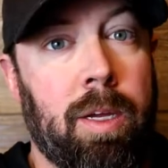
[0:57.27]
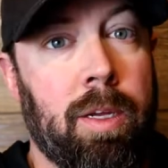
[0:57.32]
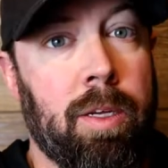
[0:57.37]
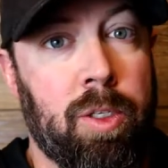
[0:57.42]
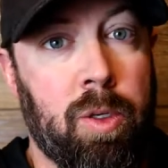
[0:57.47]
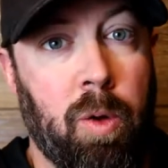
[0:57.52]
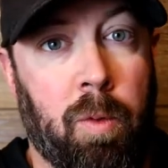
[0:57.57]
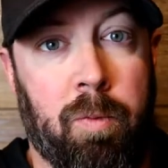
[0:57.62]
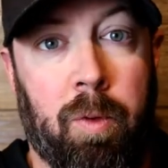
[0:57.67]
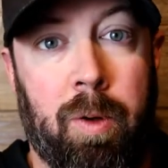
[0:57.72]

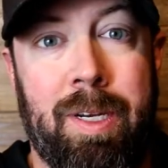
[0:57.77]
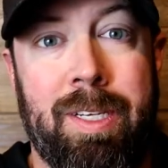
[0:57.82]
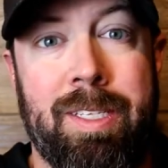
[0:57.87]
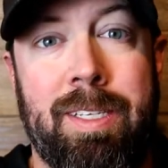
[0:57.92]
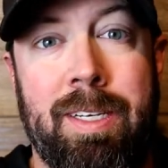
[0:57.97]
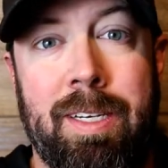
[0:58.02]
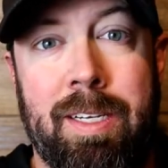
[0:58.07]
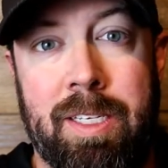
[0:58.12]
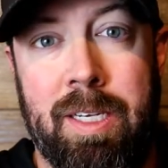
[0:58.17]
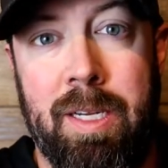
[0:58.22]
So for
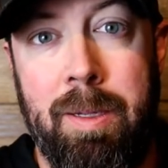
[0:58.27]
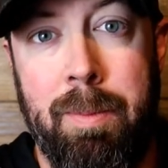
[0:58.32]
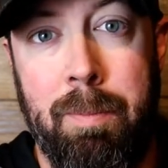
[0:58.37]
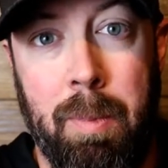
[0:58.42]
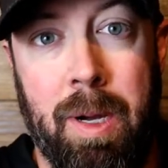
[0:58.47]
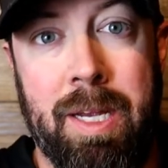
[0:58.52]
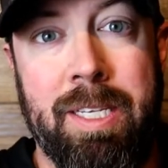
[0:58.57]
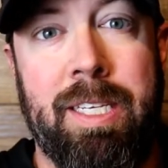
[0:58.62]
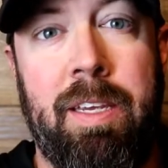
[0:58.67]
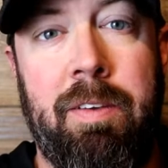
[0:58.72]
instance,
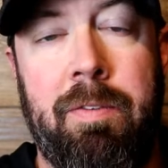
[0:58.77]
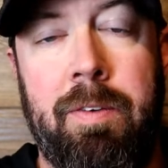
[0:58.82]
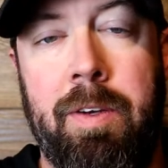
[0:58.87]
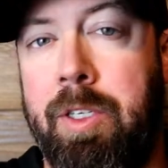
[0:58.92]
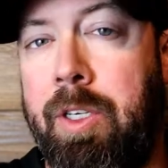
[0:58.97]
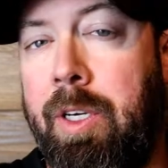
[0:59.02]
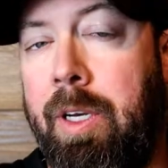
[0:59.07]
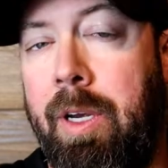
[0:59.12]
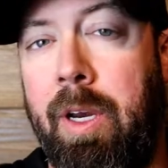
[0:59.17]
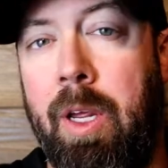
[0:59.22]
musky
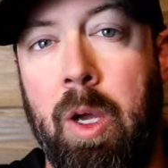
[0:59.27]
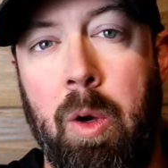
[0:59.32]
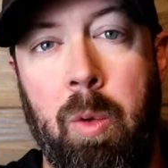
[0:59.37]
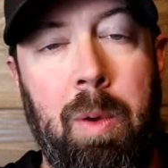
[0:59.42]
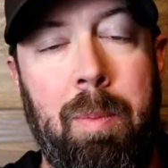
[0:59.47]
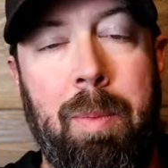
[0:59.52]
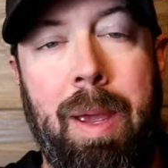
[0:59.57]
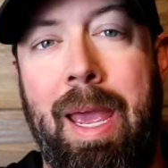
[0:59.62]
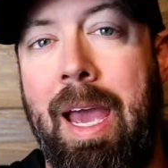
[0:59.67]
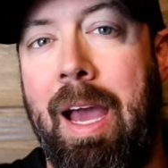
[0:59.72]
fishing,
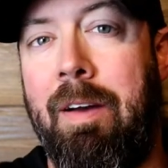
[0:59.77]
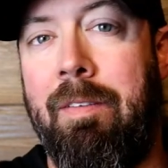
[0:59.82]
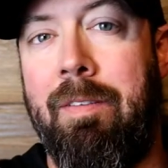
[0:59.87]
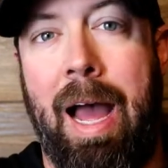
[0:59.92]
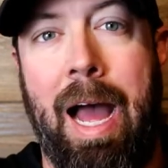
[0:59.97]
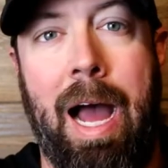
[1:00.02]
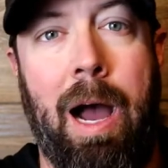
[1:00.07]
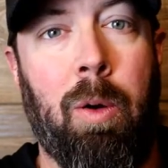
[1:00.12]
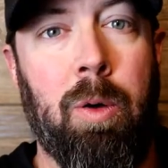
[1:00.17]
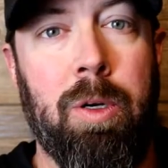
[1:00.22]
we may have
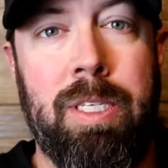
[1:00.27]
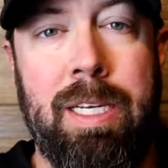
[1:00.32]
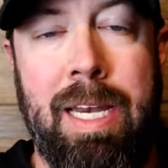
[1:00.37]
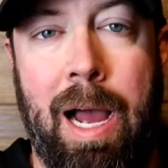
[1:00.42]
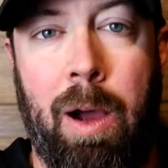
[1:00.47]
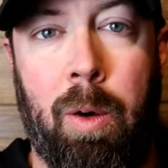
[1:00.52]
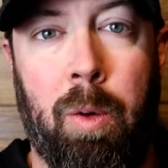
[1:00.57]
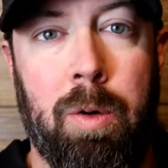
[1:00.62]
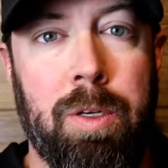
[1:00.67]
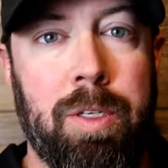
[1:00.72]
hours and
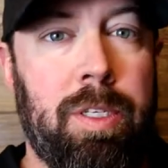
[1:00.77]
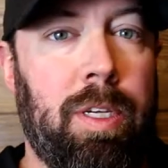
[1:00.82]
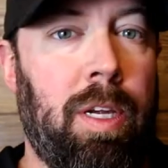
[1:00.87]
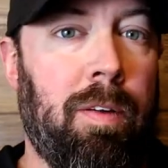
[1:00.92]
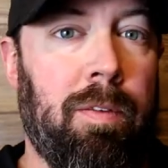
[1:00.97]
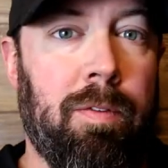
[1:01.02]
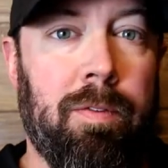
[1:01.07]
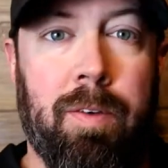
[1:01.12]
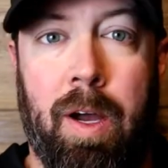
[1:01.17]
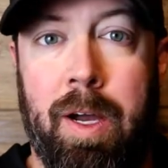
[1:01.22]
hours
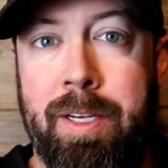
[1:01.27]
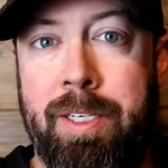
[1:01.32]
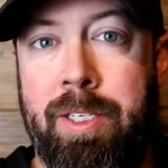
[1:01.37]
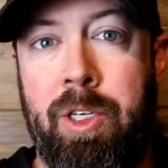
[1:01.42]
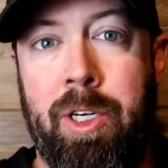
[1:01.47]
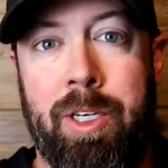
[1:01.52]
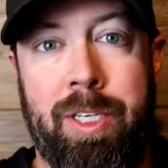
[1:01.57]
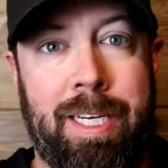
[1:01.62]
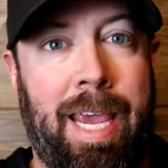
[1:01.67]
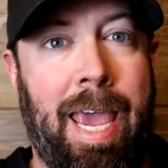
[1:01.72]
of us
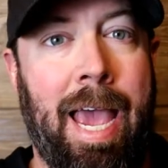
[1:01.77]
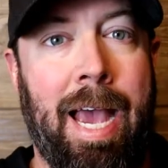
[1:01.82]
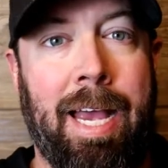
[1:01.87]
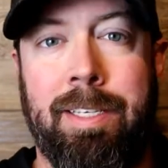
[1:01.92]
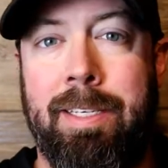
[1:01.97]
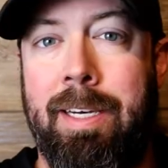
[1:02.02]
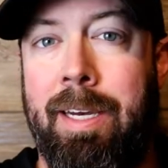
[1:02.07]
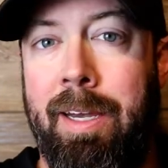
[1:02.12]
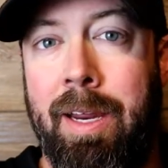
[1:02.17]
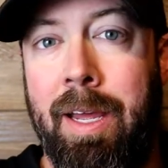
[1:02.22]
just
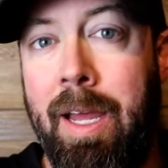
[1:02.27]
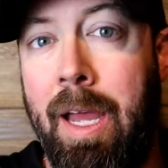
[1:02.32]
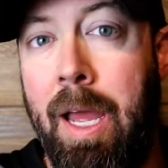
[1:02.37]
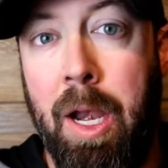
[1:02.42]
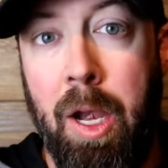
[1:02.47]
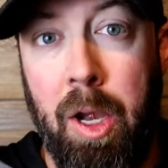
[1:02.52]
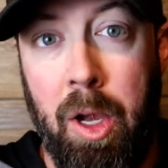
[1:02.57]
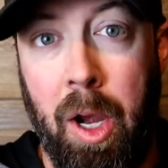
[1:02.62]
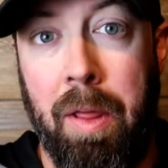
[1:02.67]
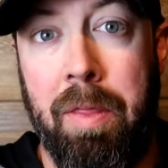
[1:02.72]
casting.
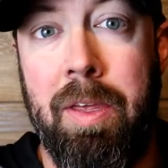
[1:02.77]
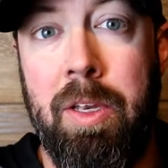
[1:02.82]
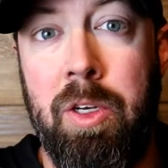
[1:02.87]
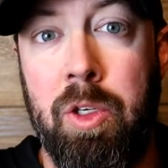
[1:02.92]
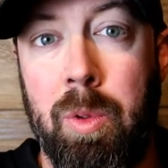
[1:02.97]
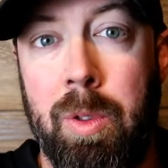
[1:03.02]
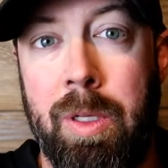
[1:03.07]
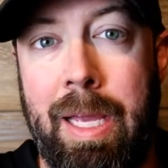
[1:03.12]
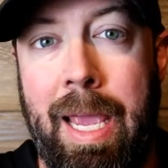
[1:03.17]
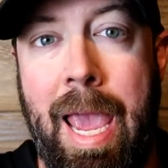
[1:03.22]

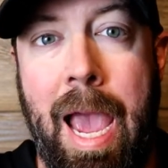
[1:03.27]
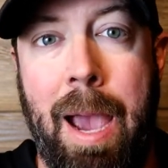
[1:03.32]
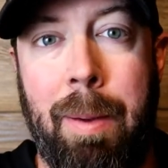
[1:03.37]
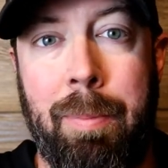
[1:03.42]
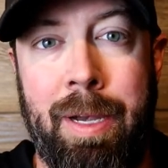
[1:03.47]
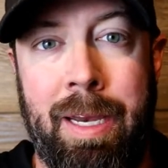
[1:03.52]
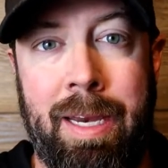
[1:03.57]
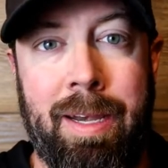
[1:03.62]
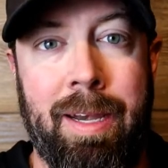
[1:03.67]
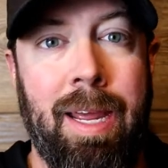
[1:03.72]
Nothing's really
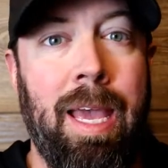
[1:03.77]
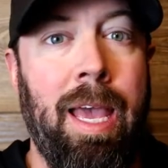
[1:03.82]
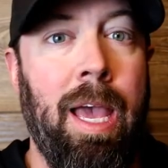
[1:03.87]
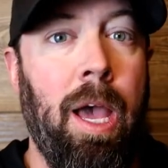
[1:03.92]
happening.